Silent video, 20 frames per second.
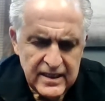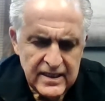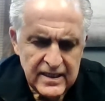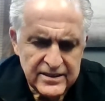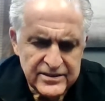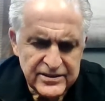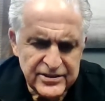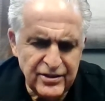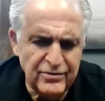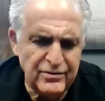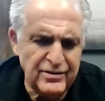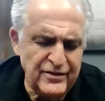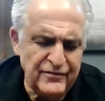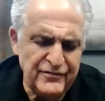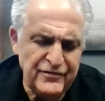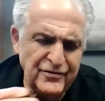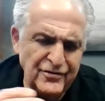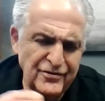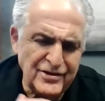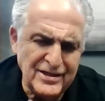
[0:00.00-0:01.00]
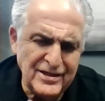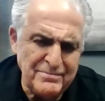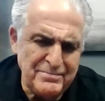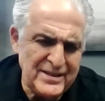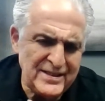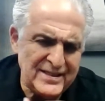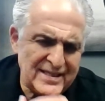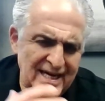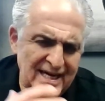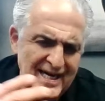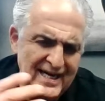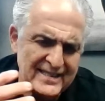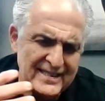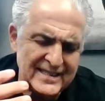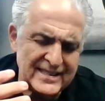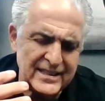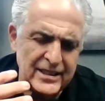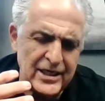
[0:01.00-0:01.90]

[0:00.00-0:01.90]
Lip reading: So if you're going to be that